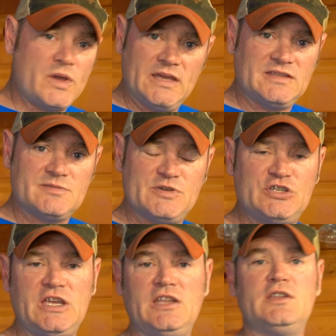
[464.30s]
get this
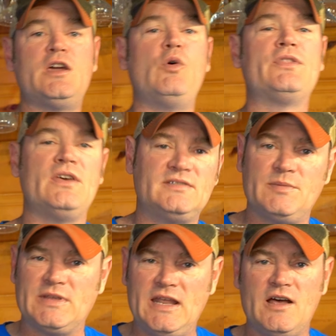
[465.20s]
machine. Go with
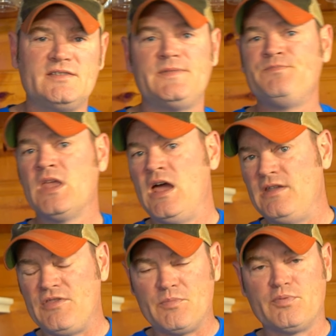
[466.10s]
something else,
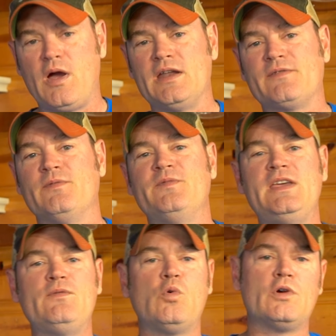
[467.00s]
another product from
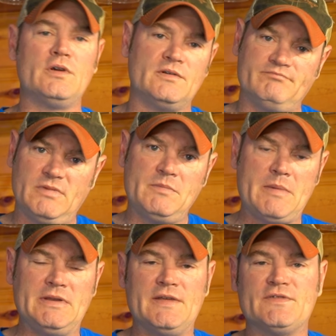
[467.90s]
VEVOR, or
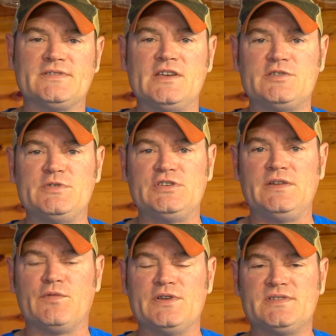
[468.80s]
maybe a different slushy
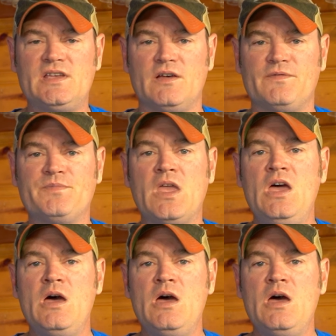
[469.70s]
machine for yourself.